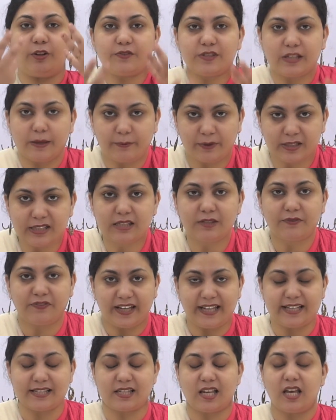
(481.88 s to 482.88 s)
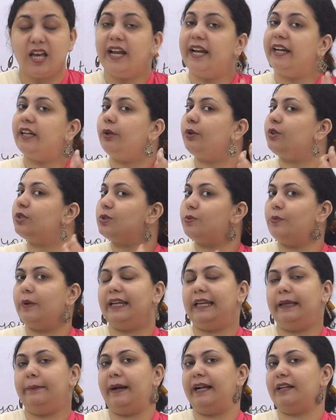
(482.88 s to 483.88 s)
of someone's face. It looks
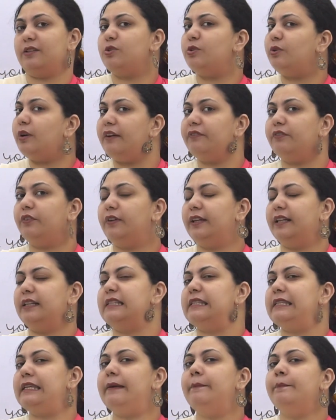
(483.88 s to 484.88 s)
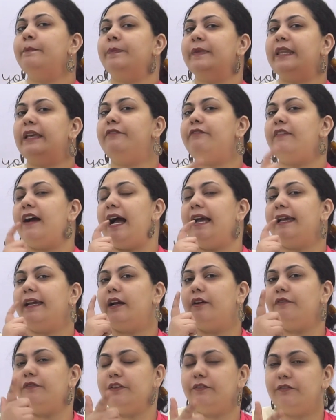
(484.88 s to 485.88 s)
very bad. So you have to tell, see, if I
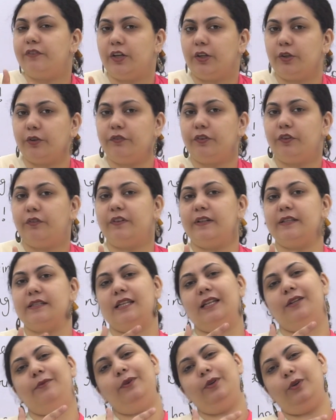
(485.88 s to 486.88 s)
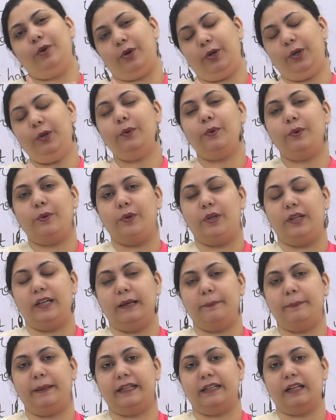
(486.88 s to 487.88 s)
cough in front of your face, it will not look good
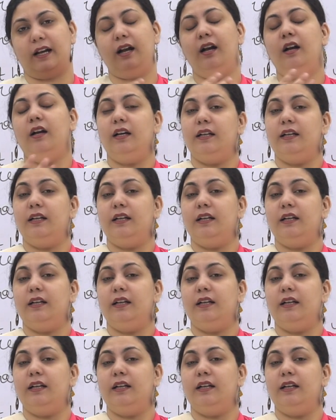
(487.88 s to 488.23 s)
na beta.